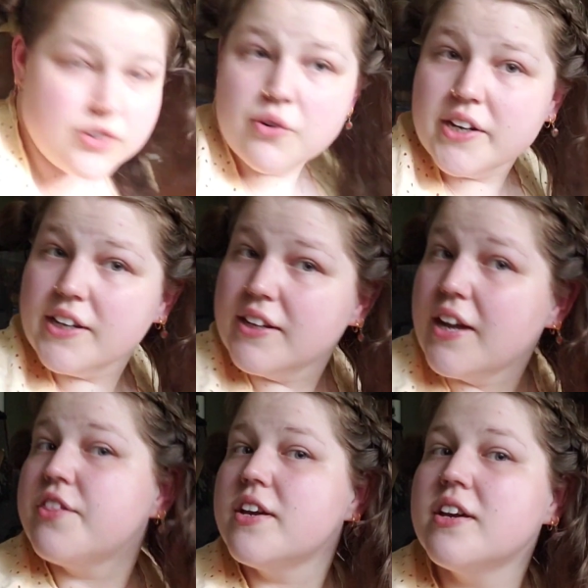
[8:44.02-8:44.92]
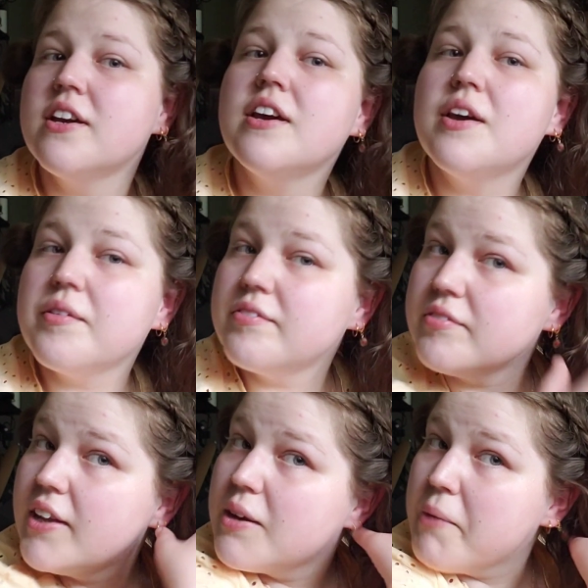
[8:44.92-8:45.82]
no idea. I think,
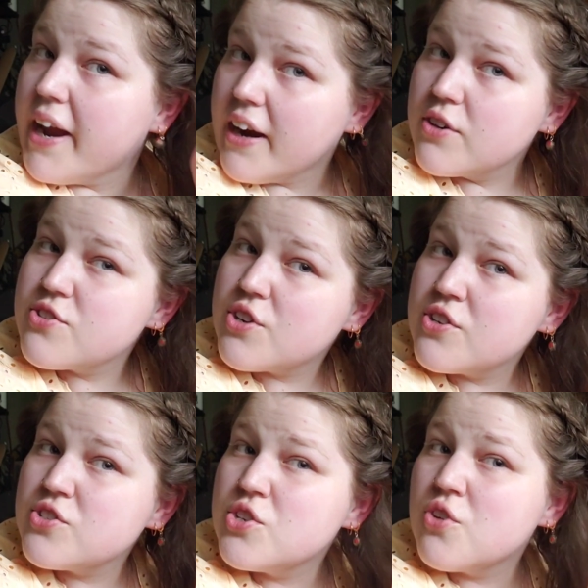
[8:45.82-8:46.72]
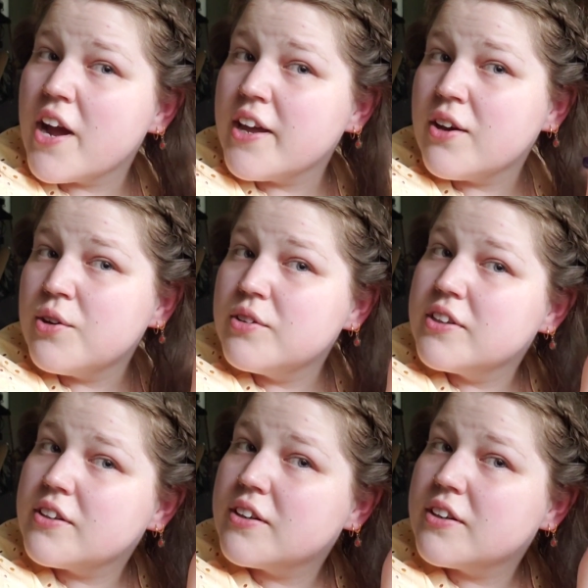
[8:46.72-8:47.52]
like, my hair starts to dry out,